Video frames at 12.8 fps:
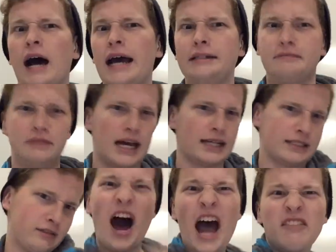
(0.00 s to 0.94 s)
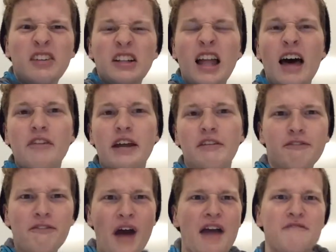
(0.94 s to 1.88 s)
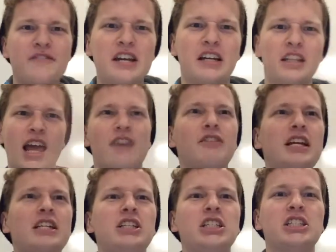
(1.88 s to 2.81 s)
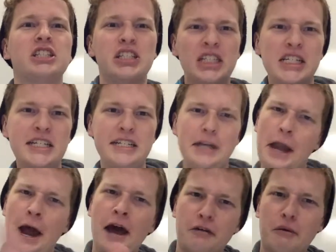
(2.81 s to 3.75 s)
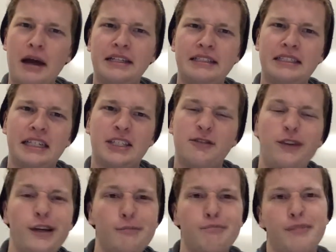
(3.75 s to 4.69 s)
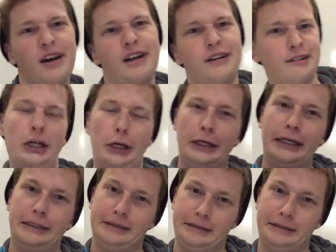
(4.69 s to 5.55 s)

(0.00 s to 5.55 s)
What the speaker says: Height, yes. 5'11". 5 feet, 11 inches. Not quite 6 feet, but good.